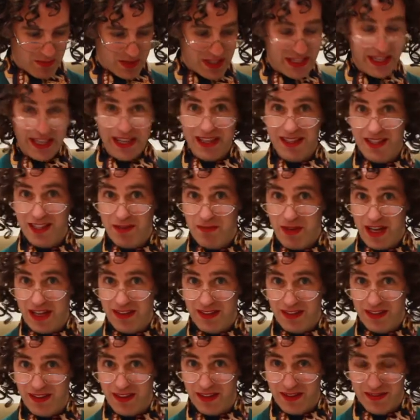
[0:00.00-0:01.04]
Dear
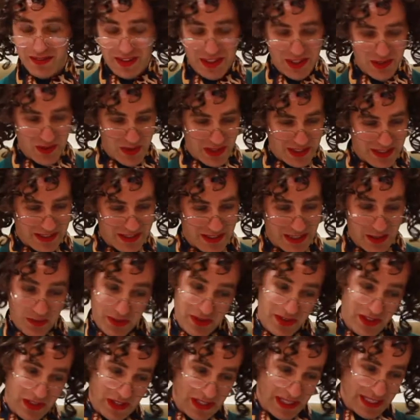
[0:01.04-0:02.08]
Samantha, this one says,
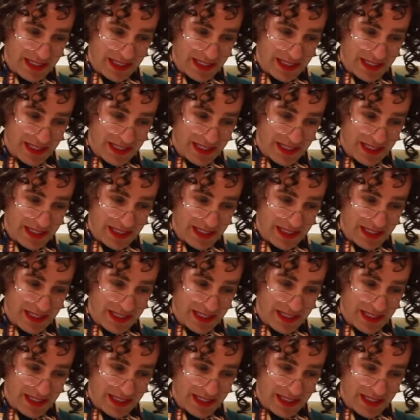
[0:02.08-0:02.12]
which is a